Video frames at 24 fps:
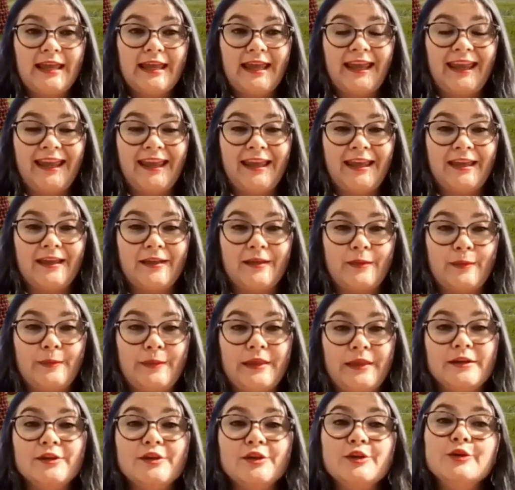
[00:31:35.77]

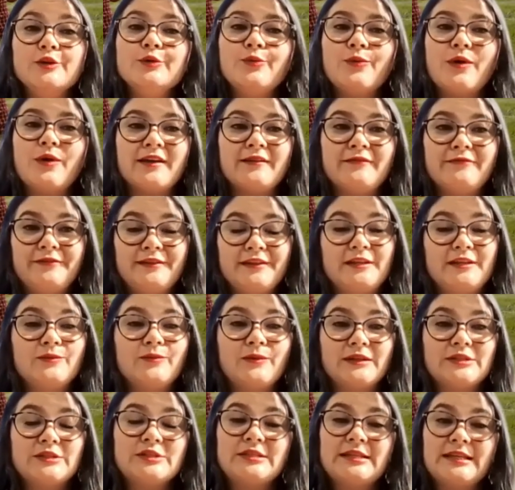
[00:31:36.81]
the new wife didn't
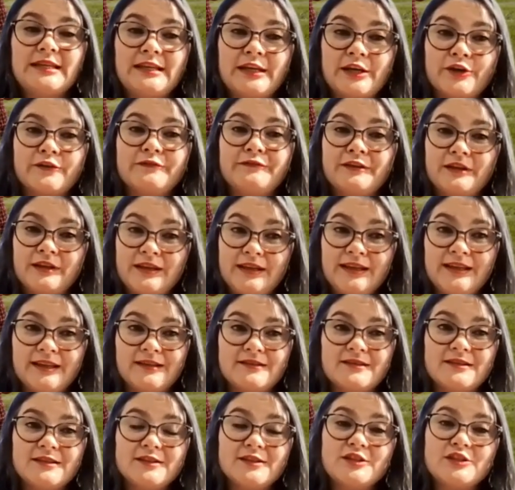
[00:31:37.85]
want to take care of the
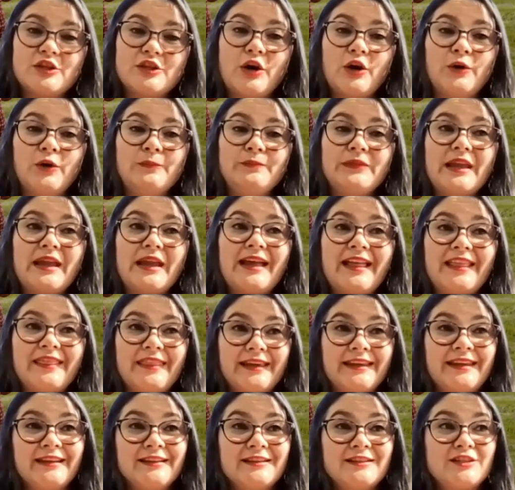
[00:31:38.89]
kids, so
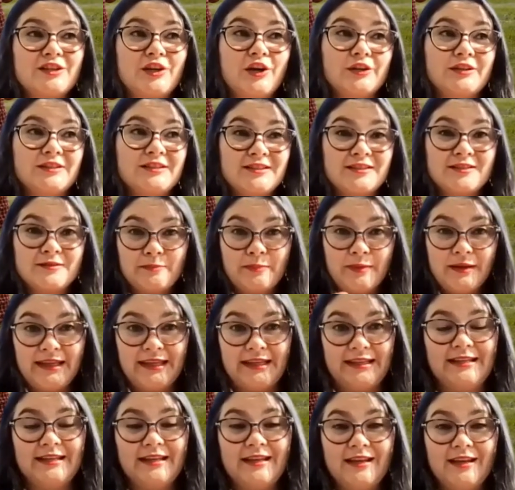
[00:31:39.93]
the kids got
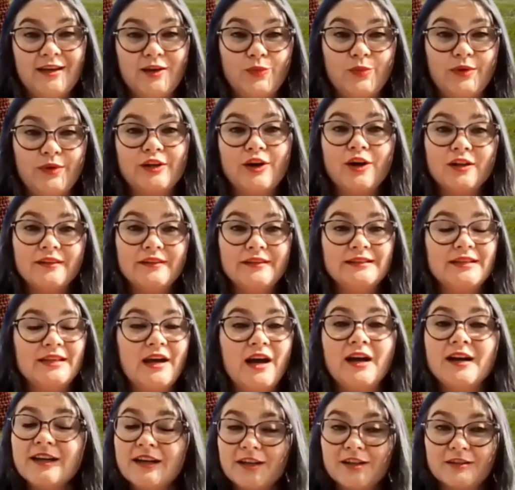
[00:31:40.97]
split with all the
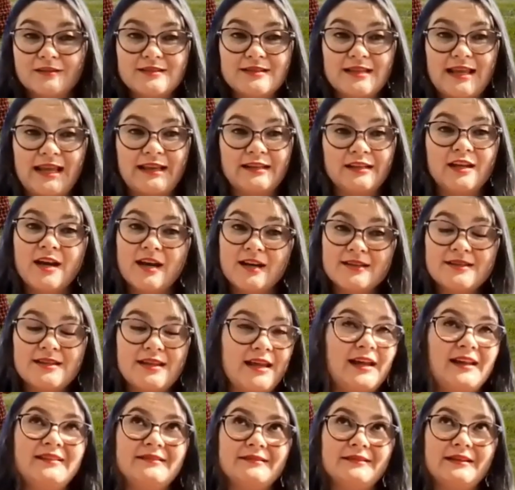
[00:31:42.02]
uncles and
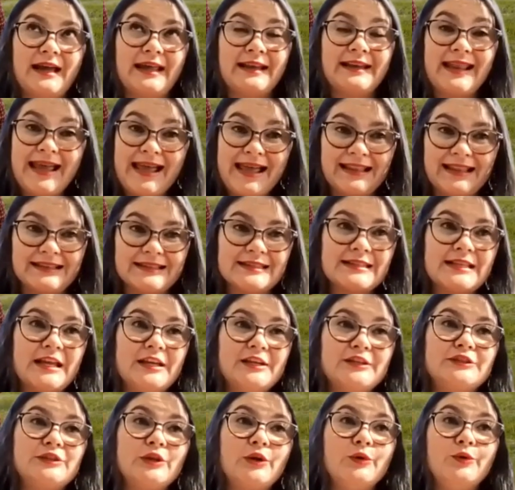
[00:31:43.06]
cousins and aunts.
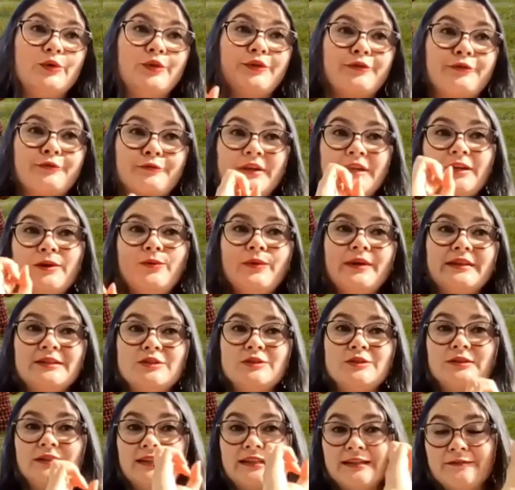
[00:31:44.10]
So 3 went
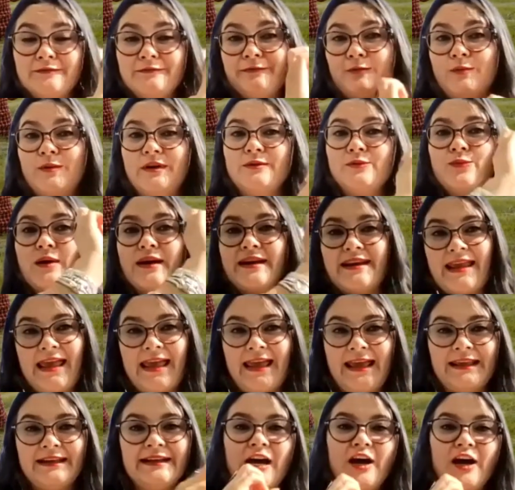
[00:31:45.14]
to live with one
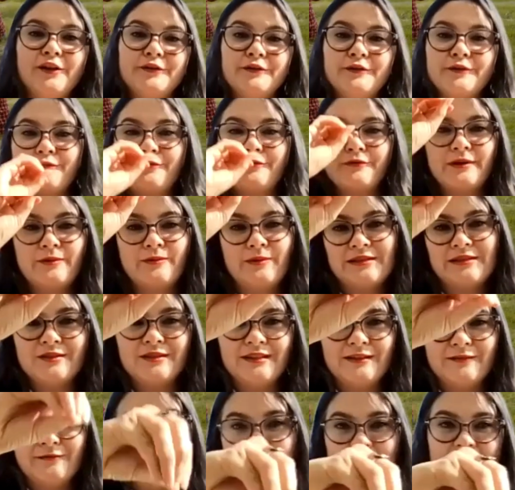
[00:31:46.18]
aunt, other 3 went to
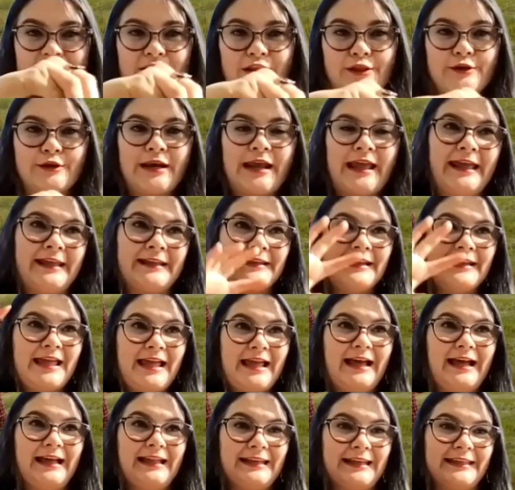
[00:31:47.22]
live with another aunt,
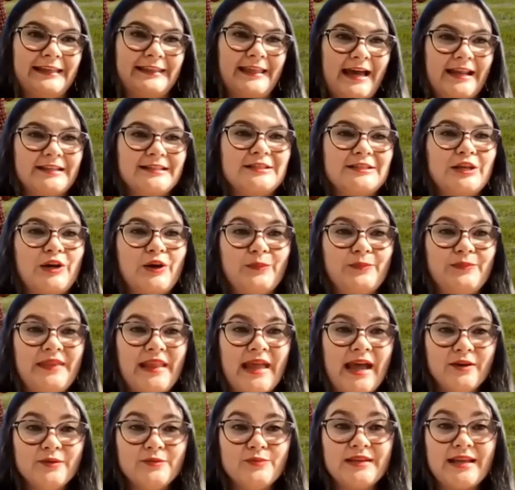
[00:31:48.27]
and like that. So
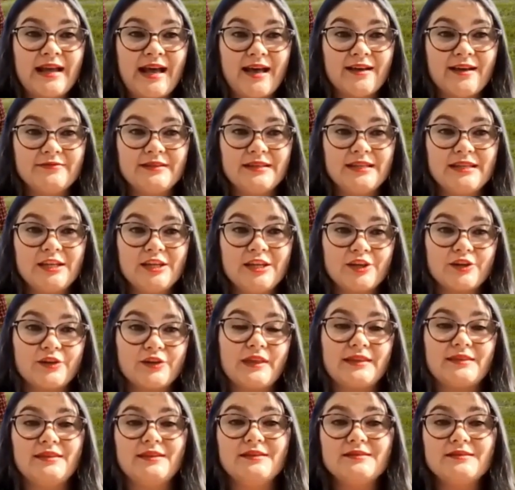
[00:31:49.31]
now we have in here
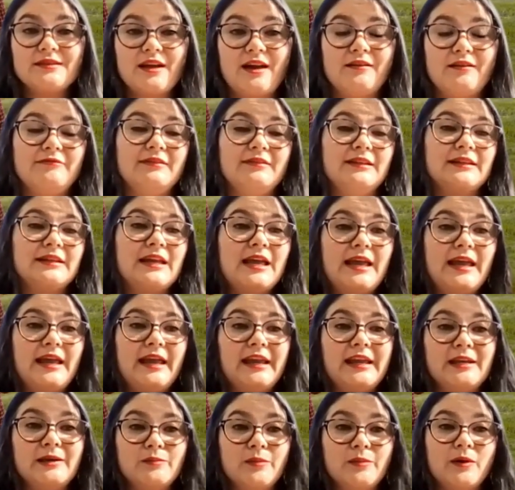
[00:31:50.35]
that this conflict
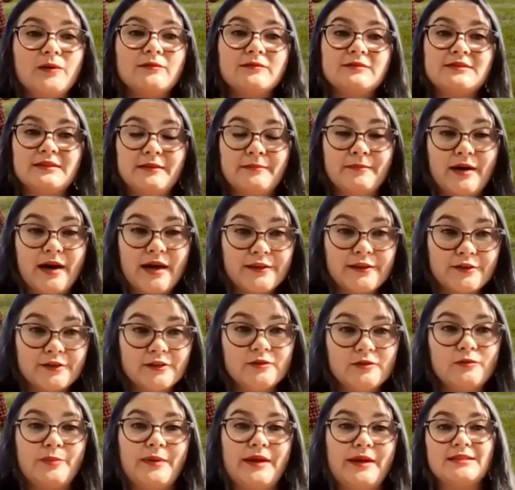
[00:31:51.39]
involves the mother
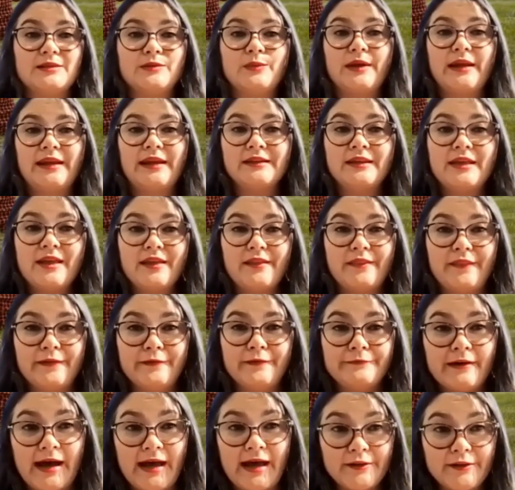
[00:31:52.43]
who passed away, the
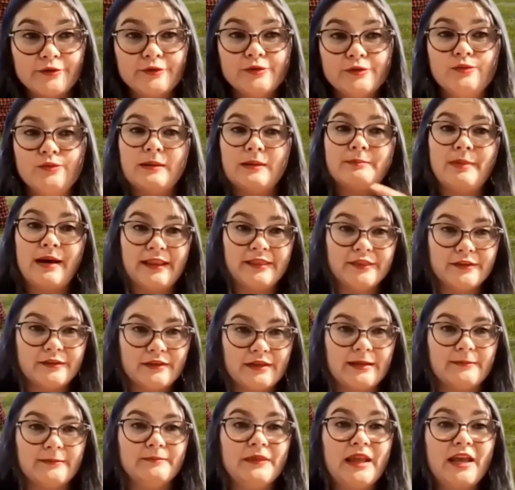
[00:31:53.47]
father who
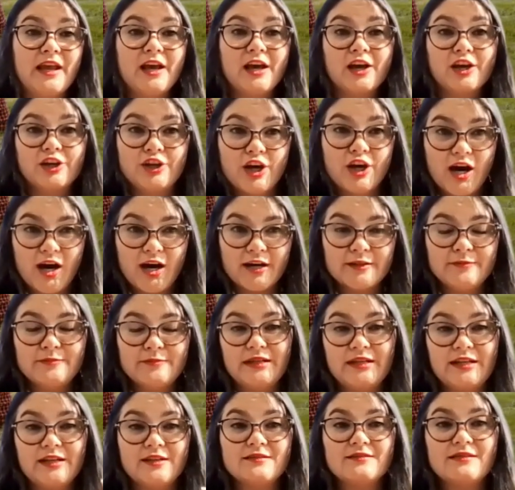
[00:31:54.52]
abandoned them, God,
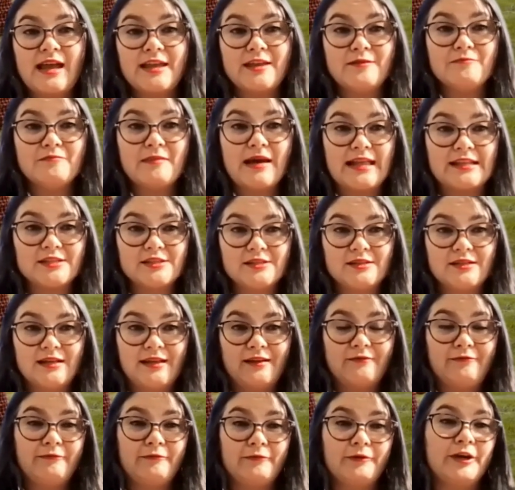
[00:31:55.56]
because I imagine
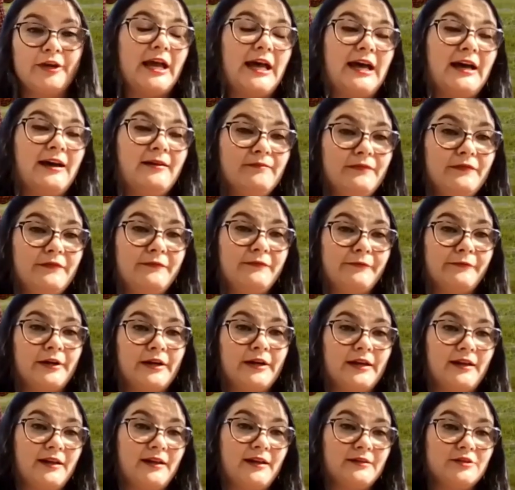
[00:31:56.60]
like for
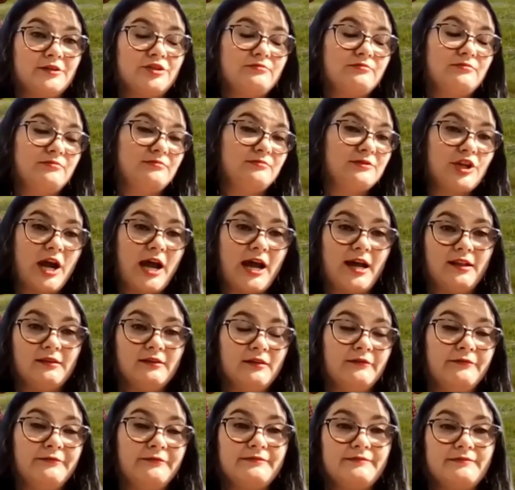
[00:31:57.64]
a child
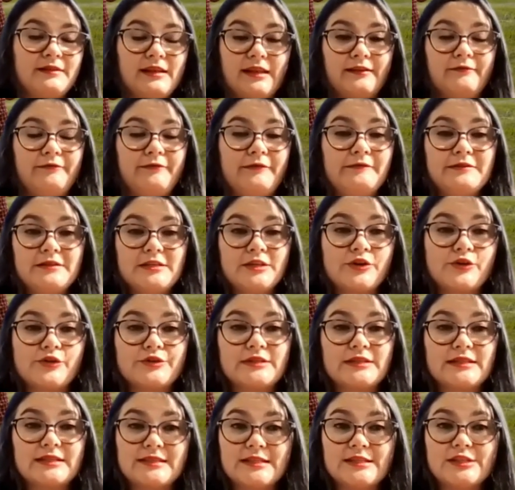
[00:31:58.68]
of like 15 or
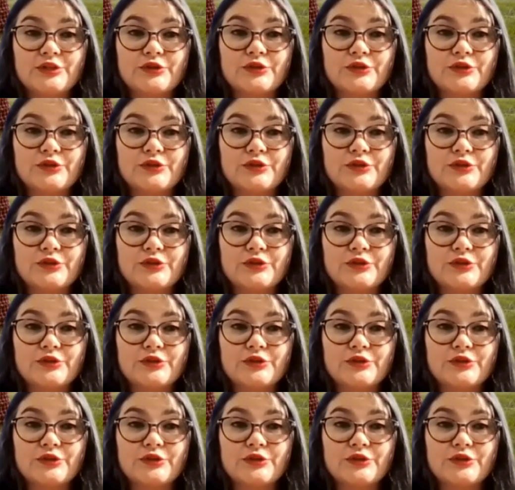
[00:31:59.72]
16